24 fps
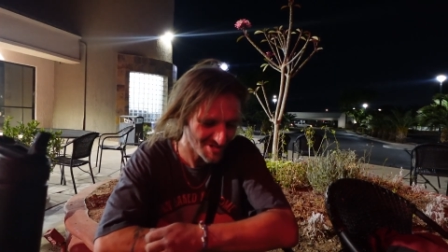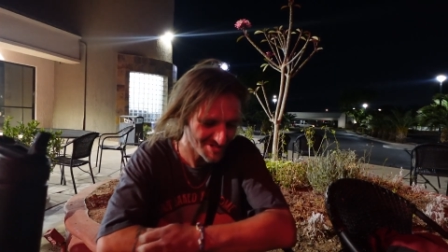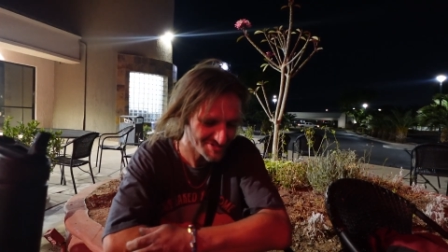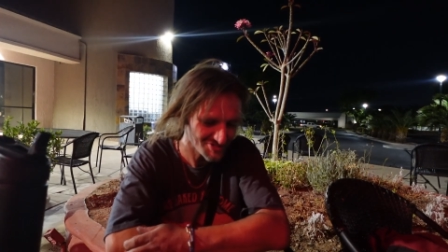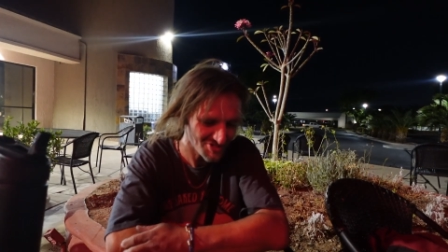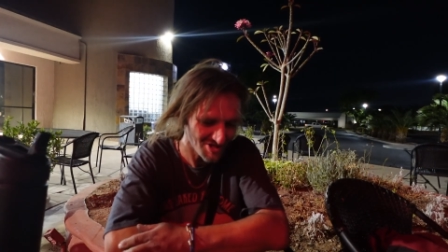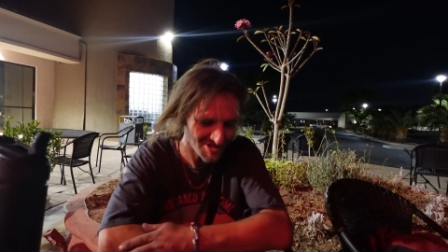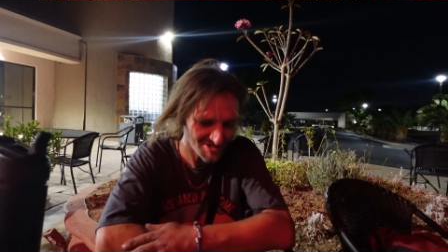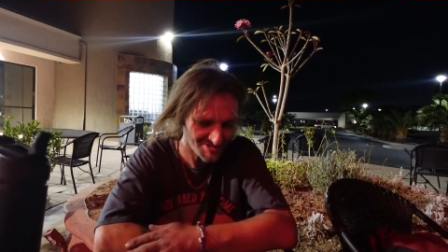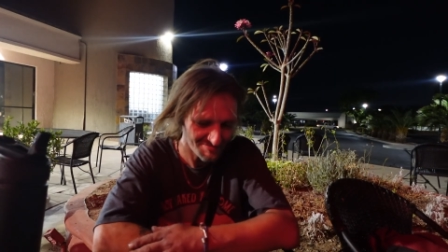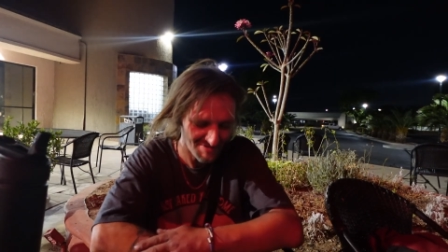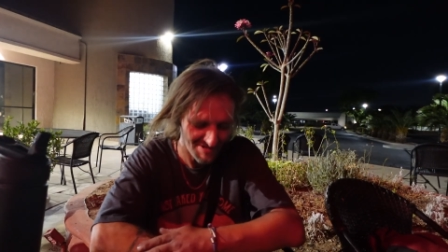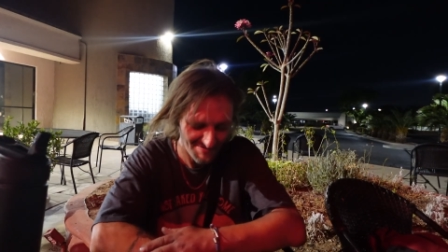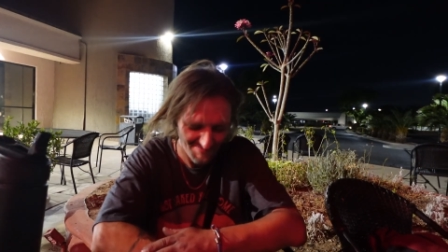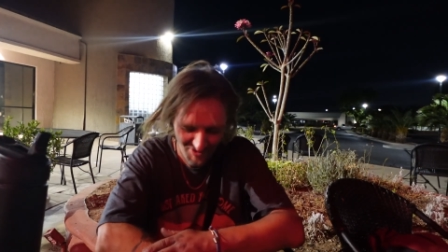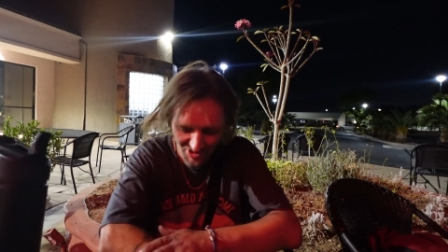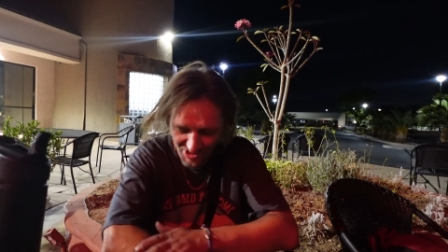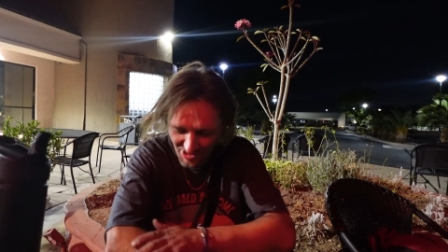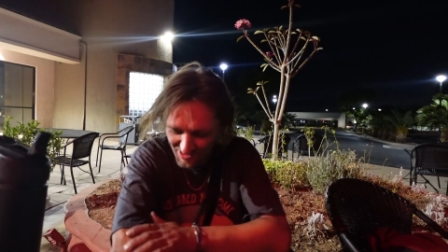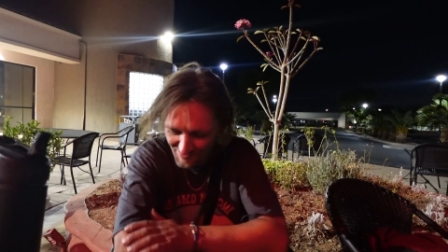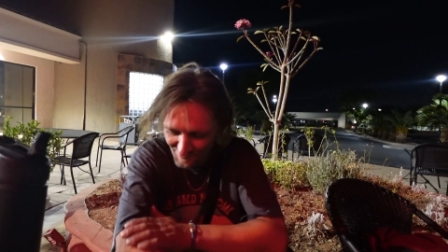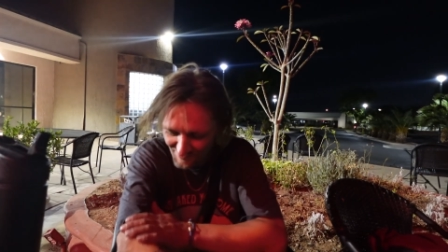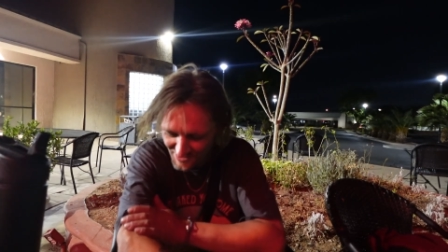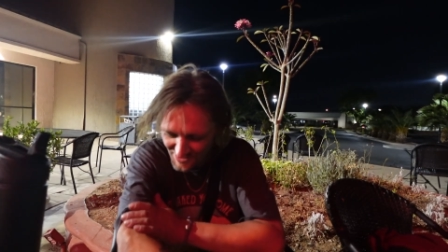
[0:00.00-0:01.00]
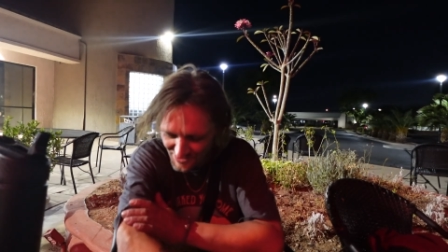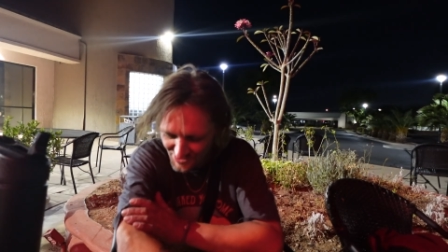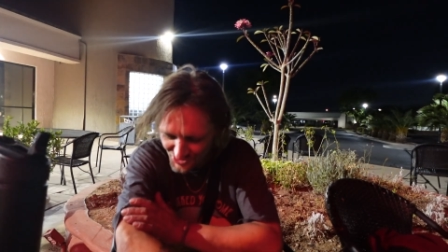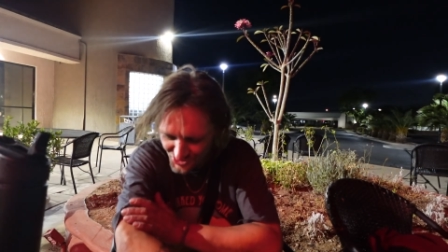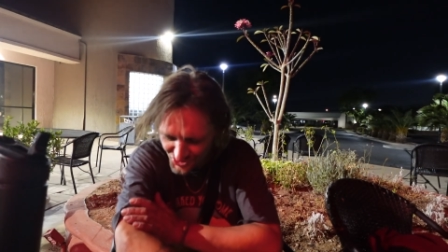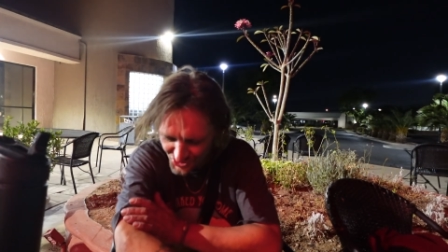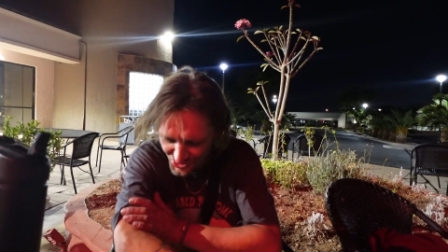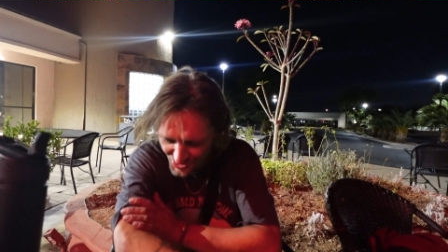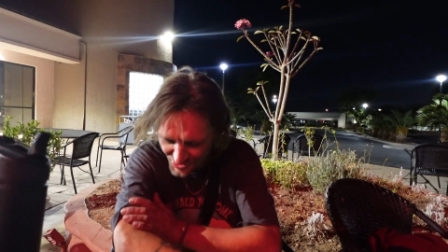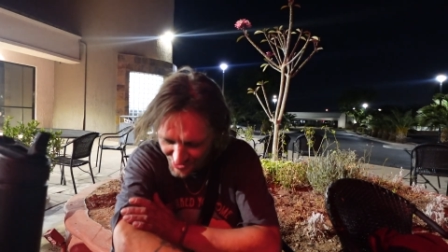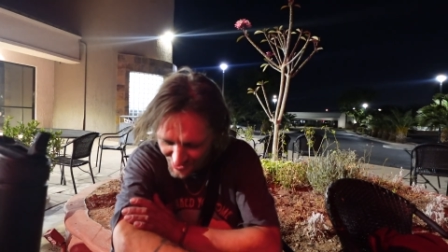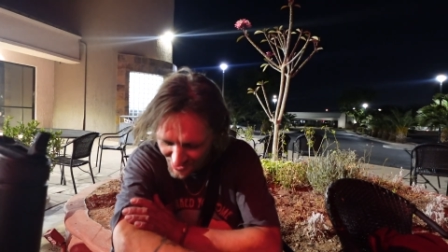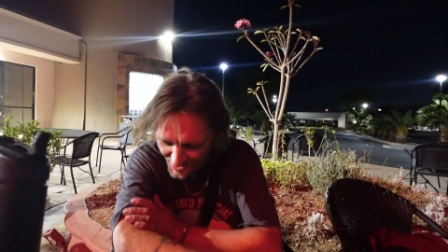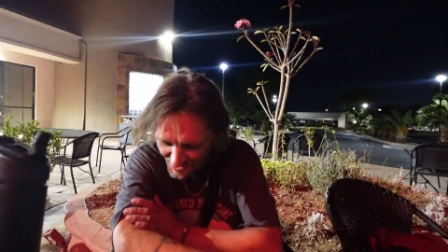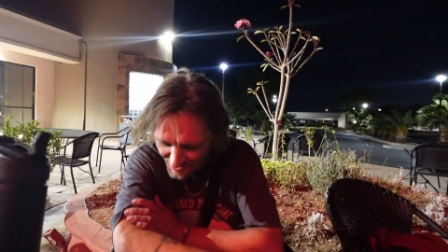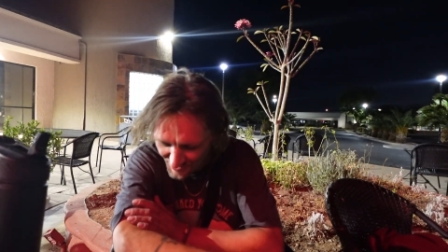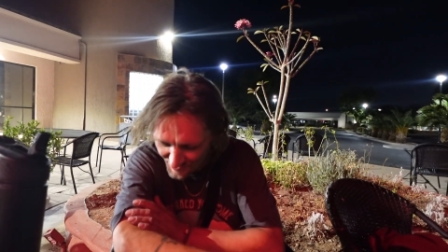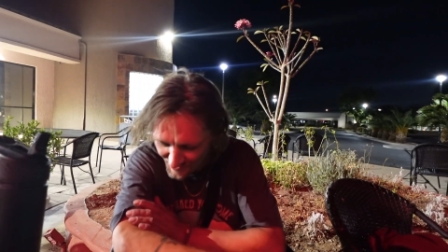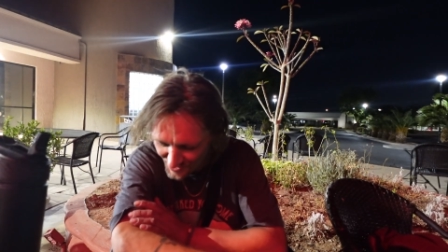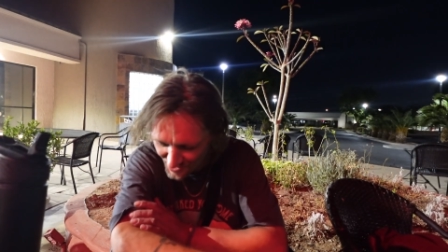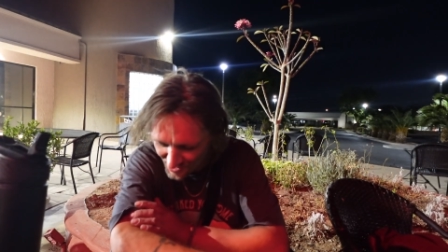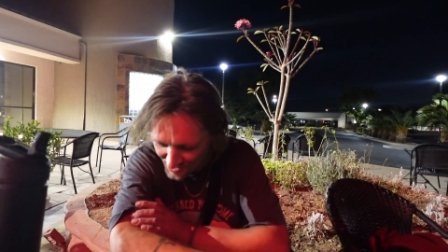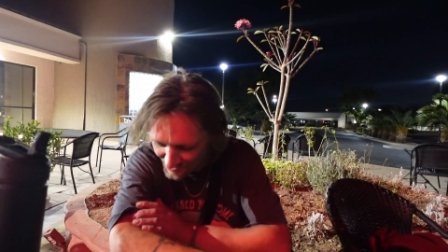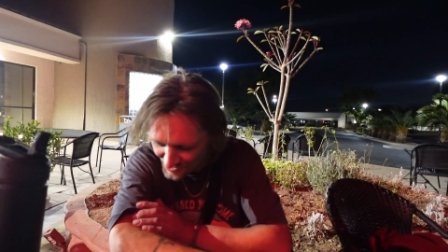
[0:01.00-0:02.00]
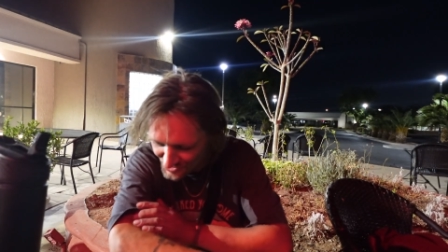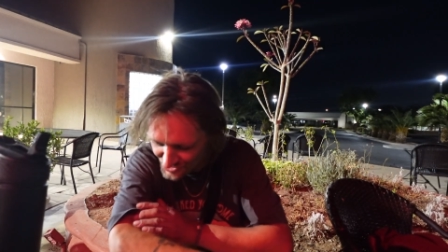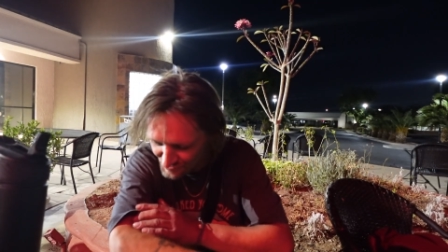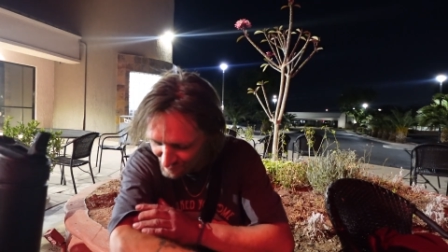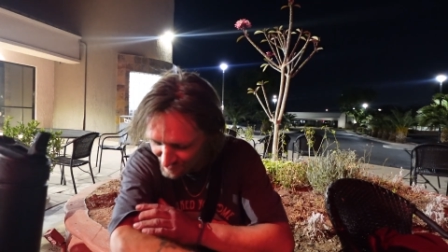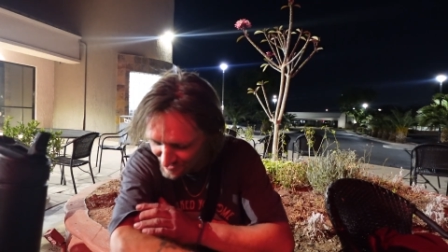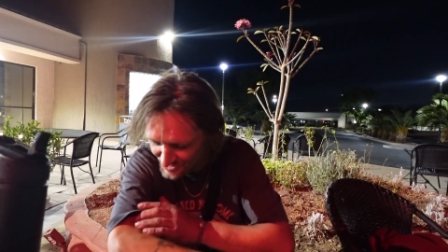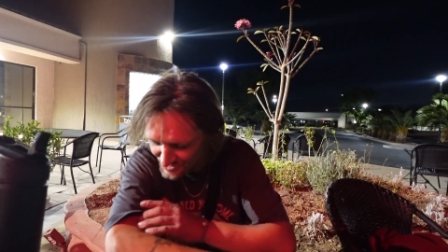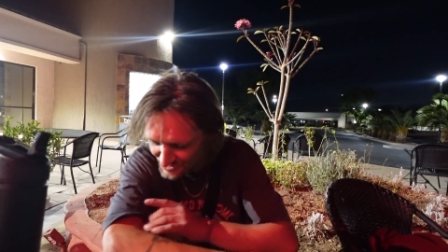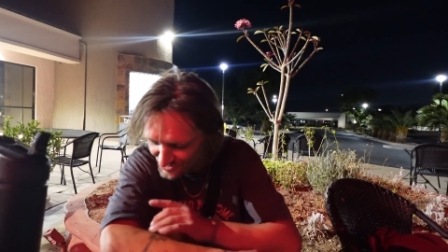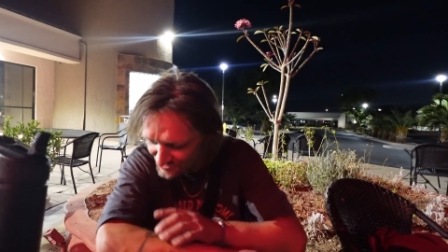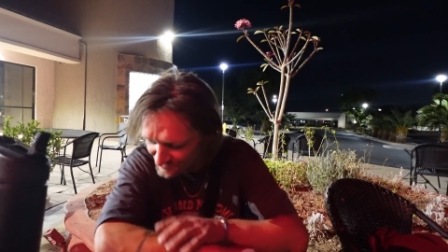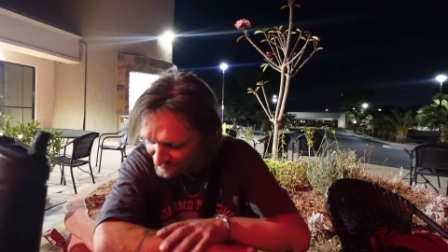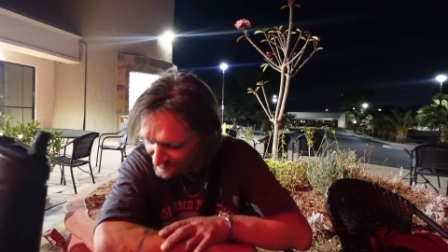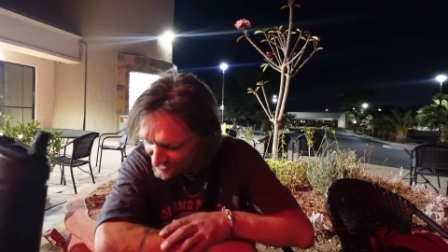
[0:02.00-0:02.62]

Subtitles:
I'd talk to my mom, and she would always be